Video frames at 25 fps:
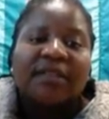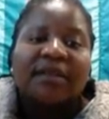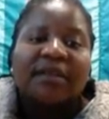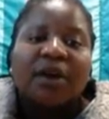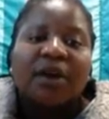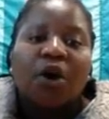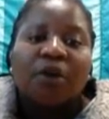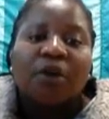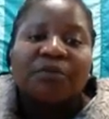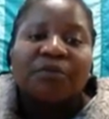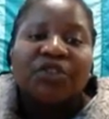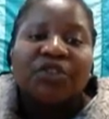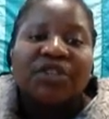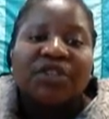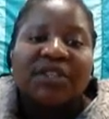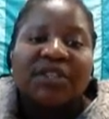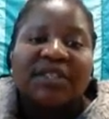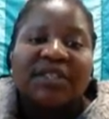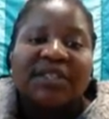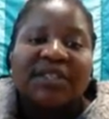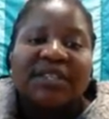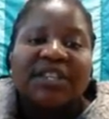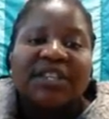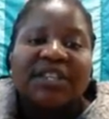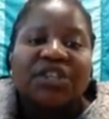
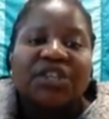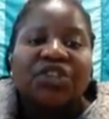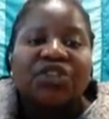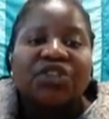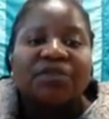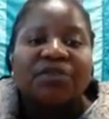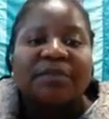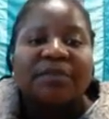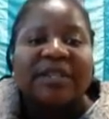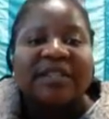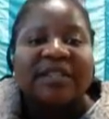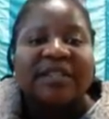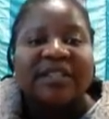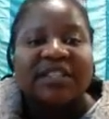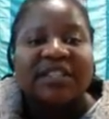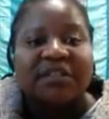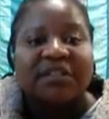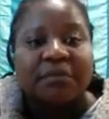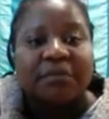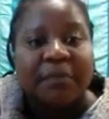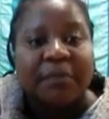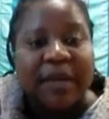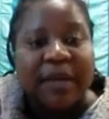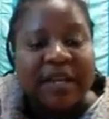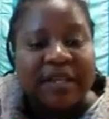objects tend to be
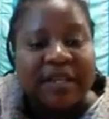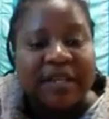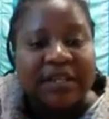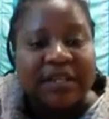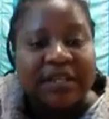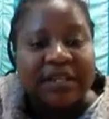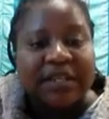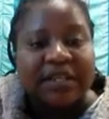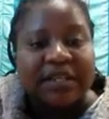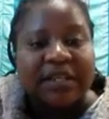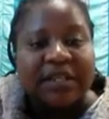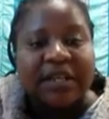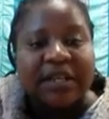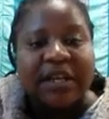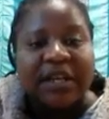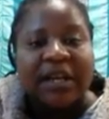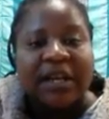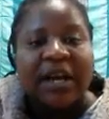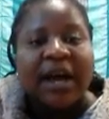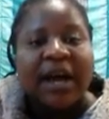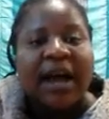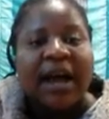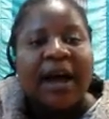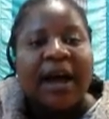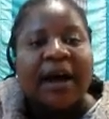suspended
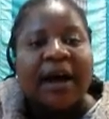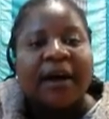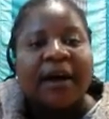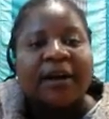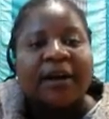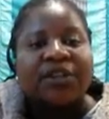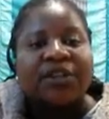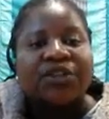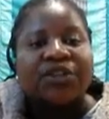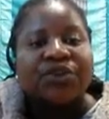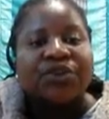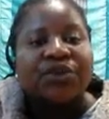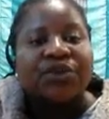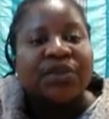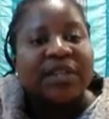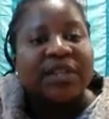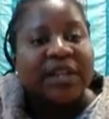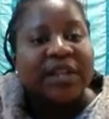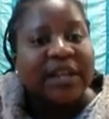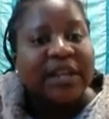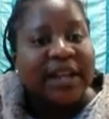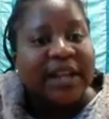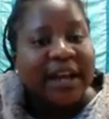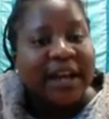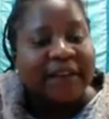to the
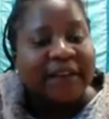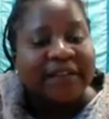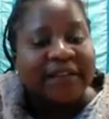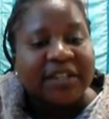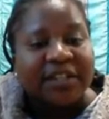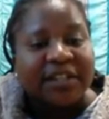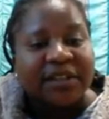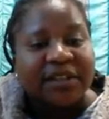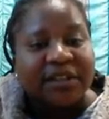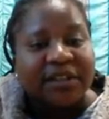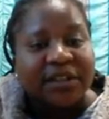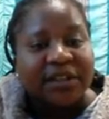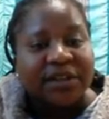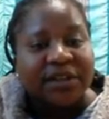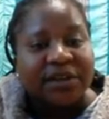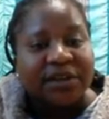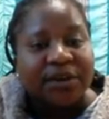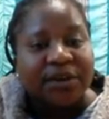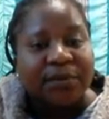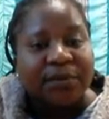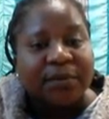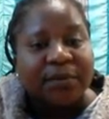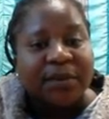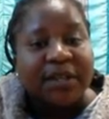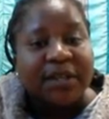left in
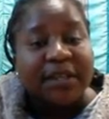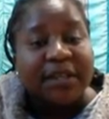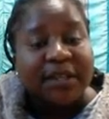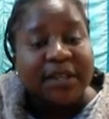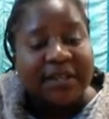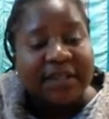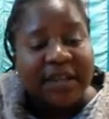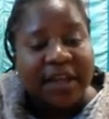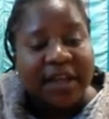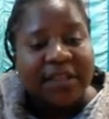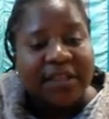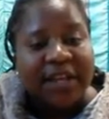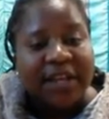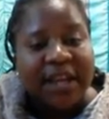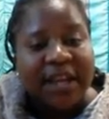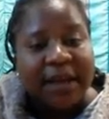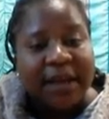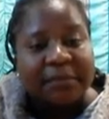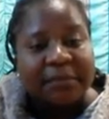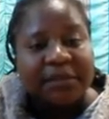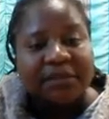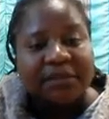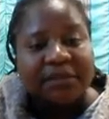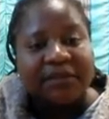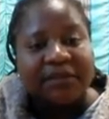the southern
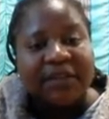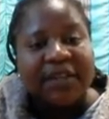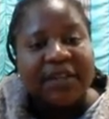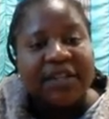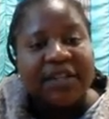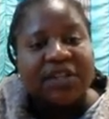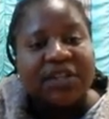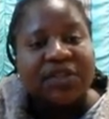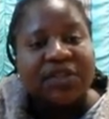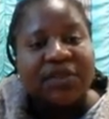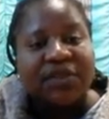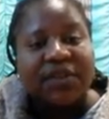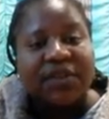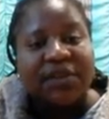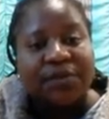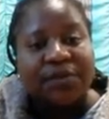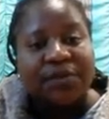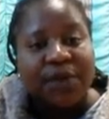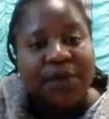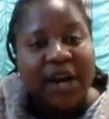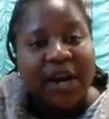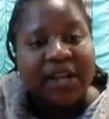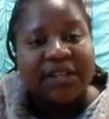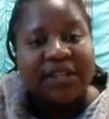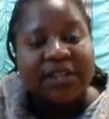hemisphere and to the
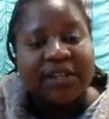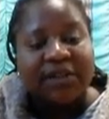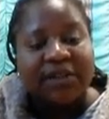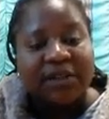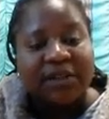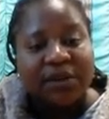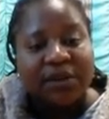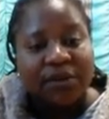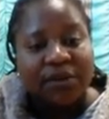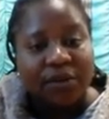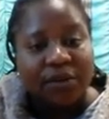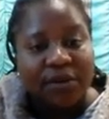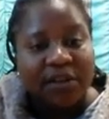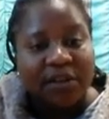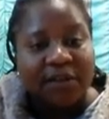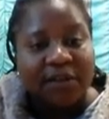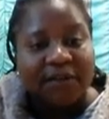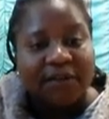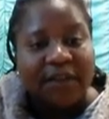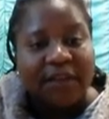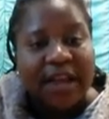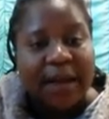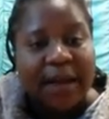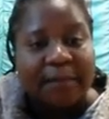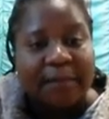right in the northern
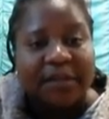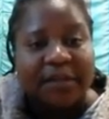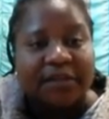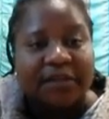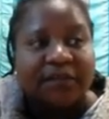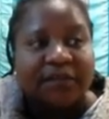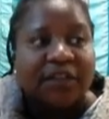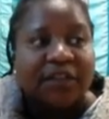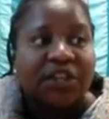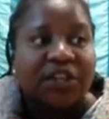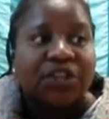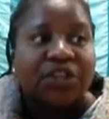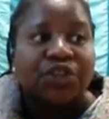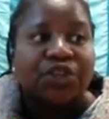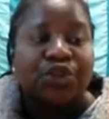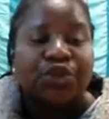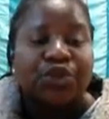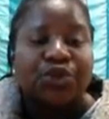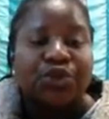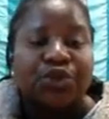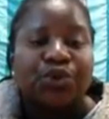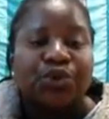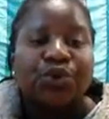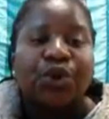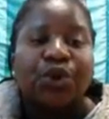hemisphere
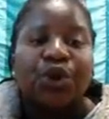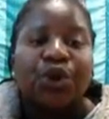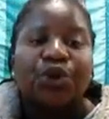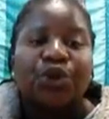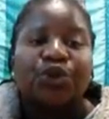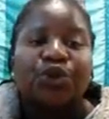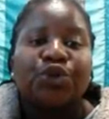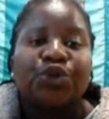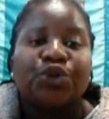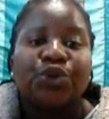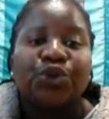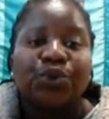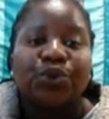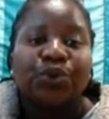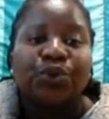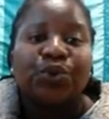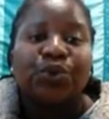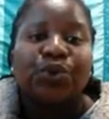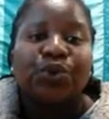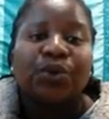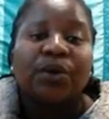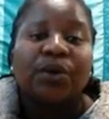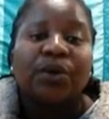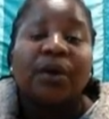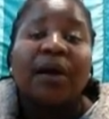due
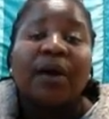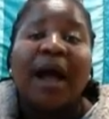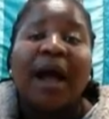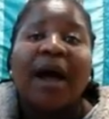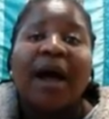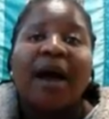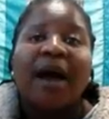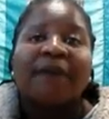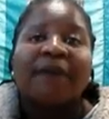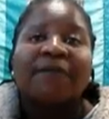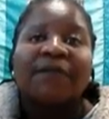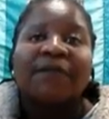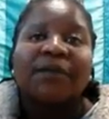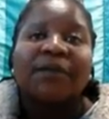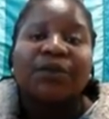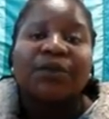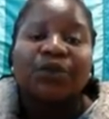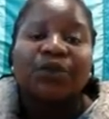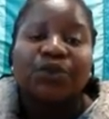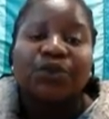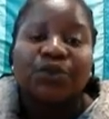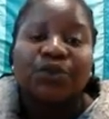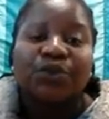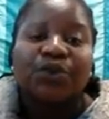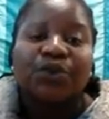to
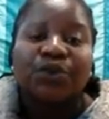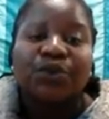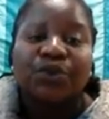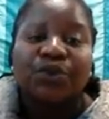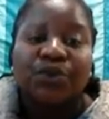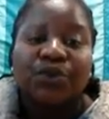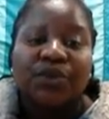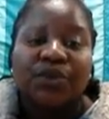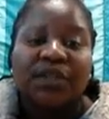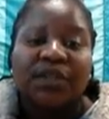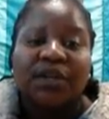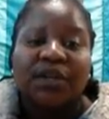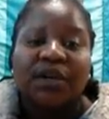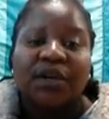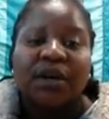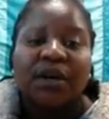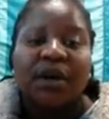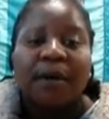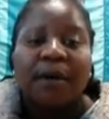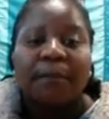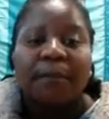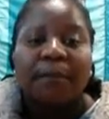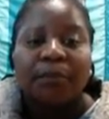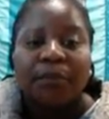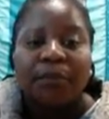the
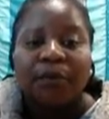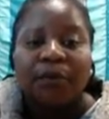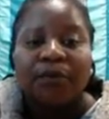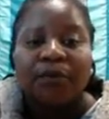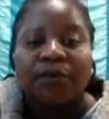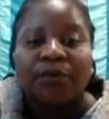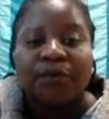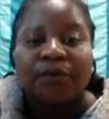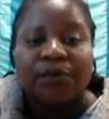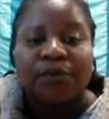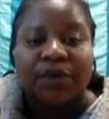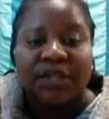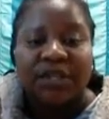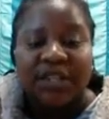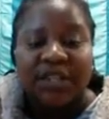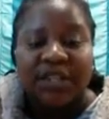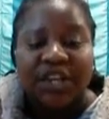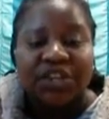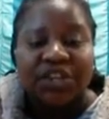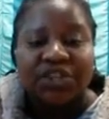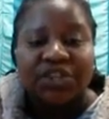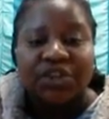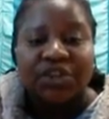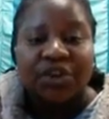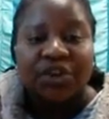
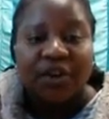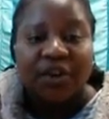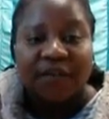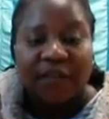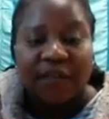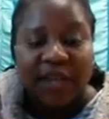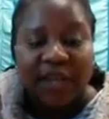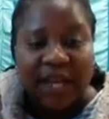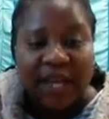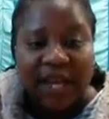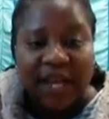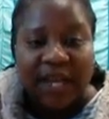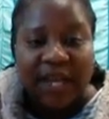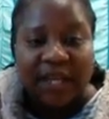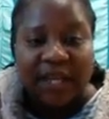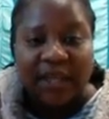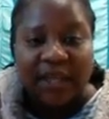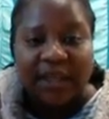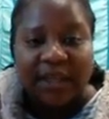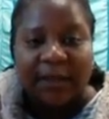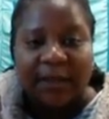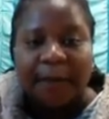rotation of the Earth.